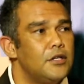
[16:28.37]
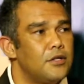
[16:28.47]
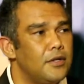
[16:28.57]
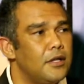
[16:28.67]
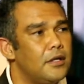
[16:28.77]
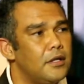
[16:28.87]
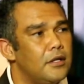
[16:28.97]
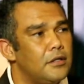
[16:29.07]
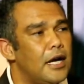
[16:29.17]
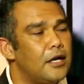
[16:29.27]
so that
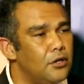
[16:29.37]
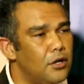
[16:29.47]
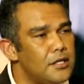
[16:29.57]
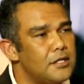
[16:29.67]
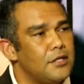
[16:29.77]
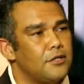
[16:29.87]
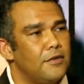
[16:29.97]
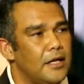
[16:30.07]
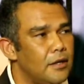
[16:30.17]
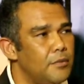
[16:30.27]
the diagnostics of
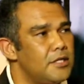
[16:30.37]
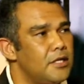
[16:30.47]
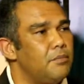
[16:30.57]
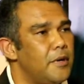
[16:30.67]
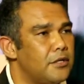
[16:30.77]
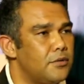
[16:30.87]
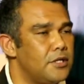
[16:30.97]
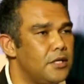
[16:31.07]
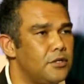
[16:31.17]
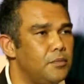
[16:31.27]
that can be sent back to a
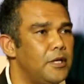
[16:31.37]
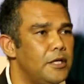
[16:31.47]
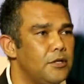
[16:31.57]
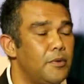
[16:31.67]
central place.